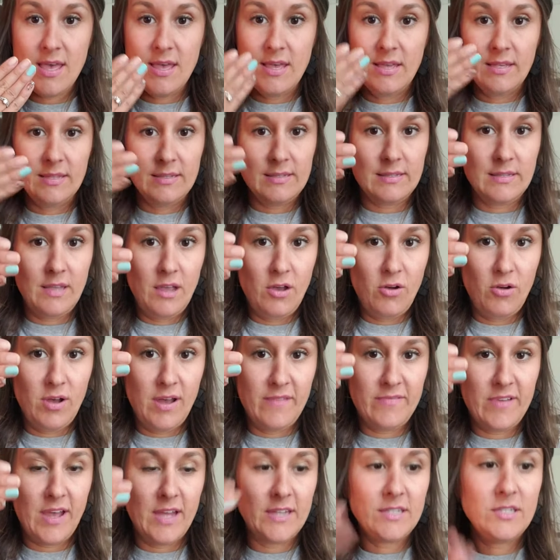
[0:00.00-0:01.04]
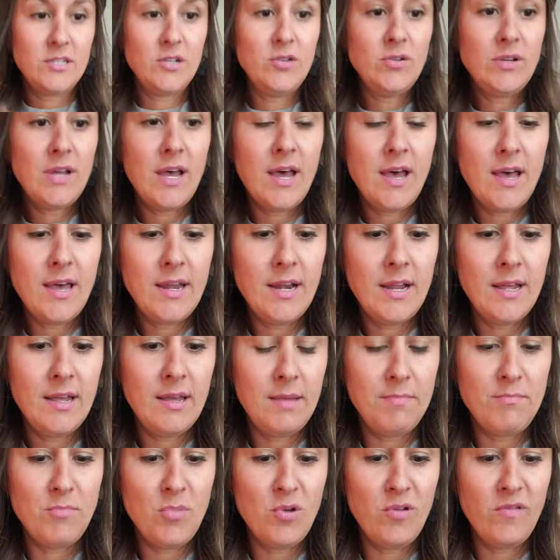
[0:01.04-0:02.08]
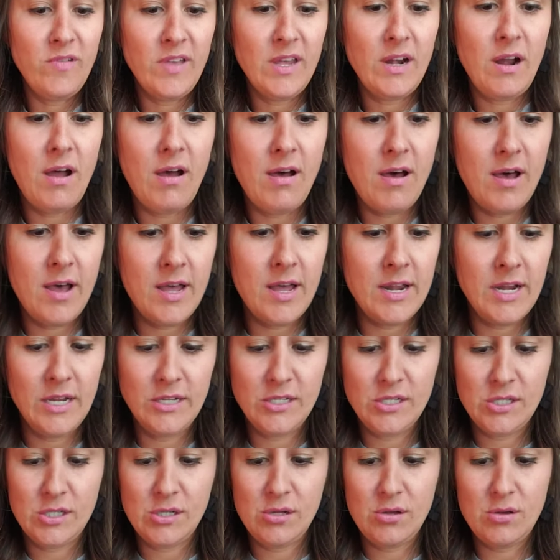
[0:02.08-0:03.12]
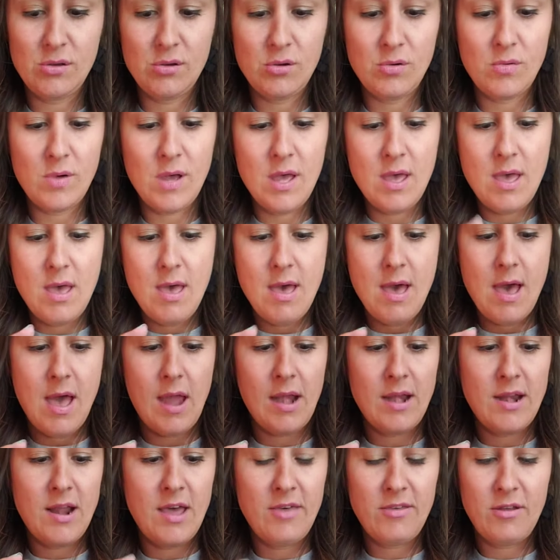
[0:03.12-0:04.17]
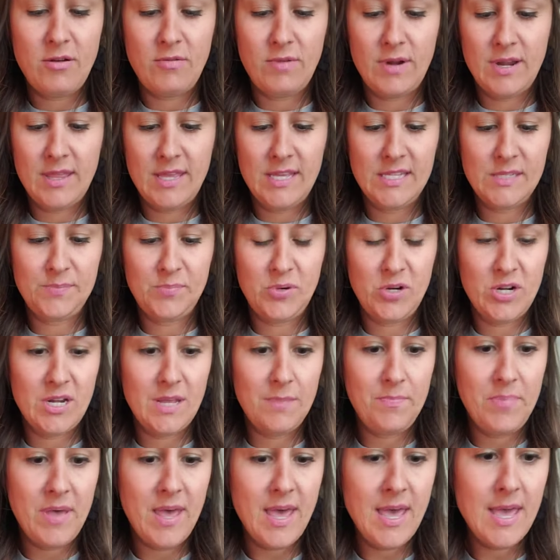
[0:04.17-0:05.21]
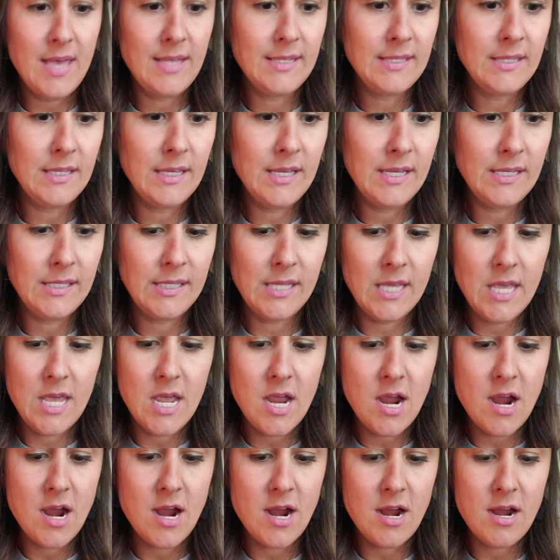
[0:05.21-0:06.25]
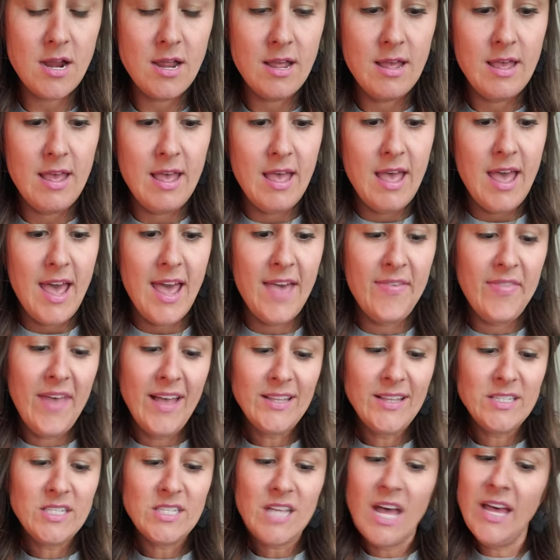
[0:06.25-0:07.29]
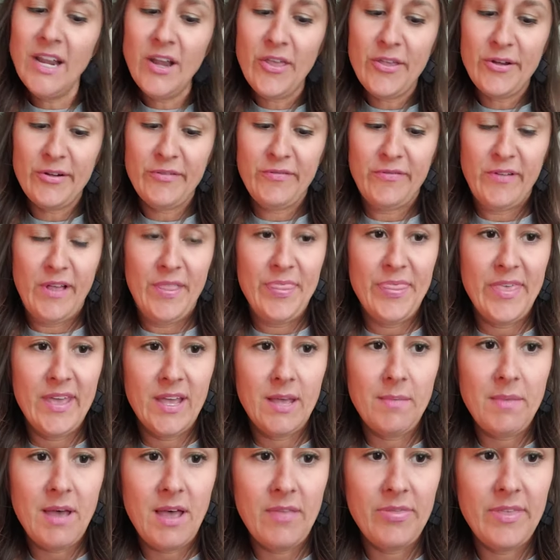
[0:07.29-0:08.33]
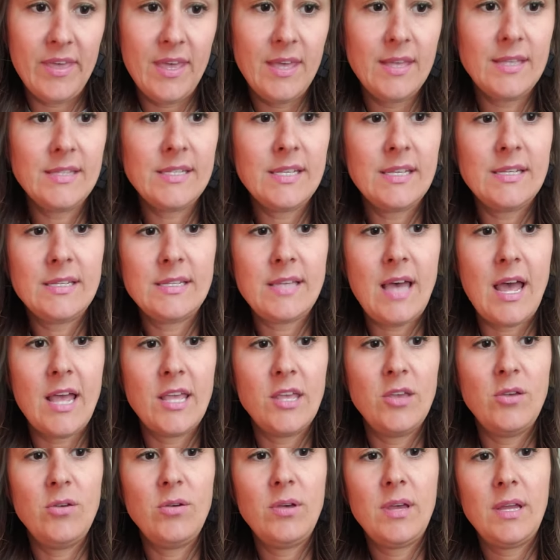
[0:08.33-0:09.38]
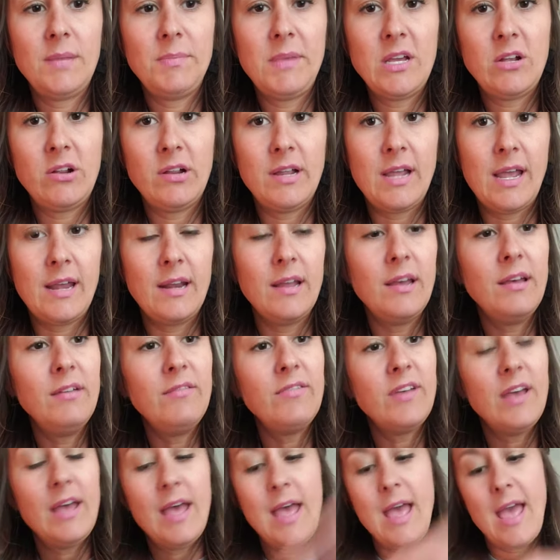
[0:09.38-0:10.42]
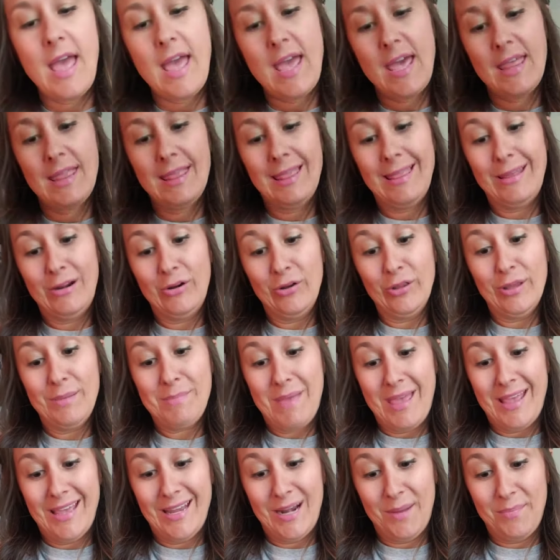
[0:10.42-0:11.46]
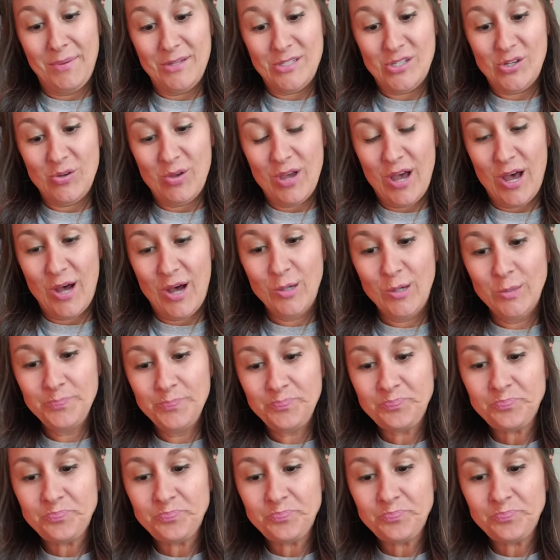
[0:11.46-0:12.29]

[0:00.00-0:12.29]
So I've got 2 done. Moving on to another one of these pretty paisleys here. And that's another fun thing about these is that you can be creative and literally make it up as you go.